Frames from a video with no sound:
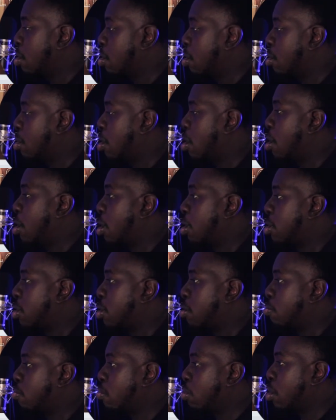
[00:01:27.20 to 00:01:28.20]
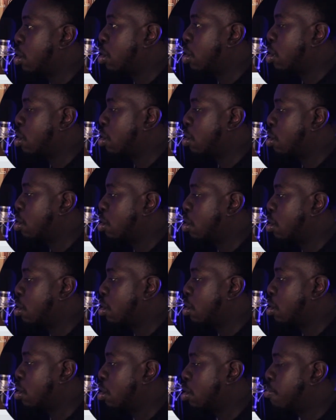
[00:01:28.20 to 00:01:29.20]
There, I just want it
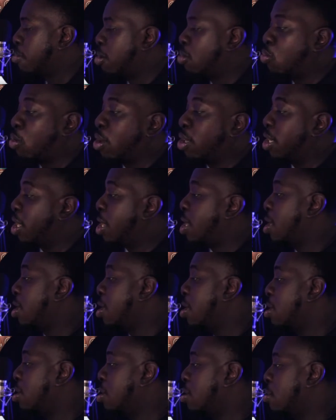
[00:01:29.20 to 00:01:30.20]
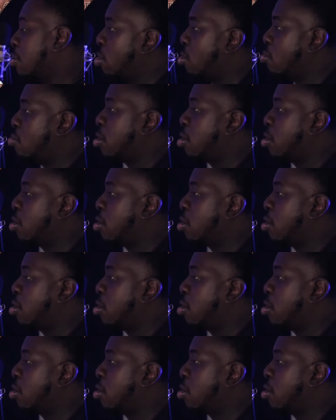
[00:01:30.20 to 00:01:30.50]
to be one line. You